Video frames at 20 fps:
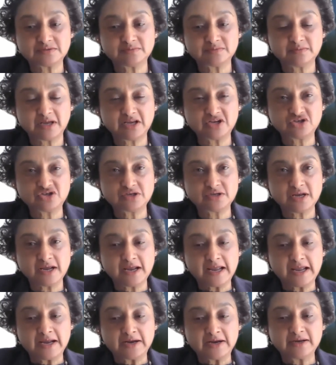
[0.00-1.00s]
mention
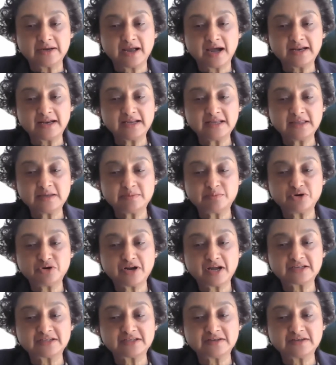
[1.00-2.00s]
regarding the
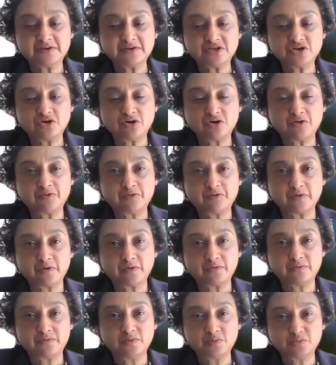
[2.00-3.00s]
productivity of
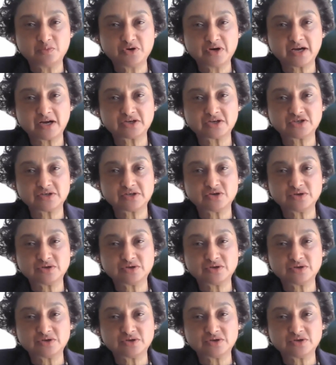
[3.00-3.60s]
food production.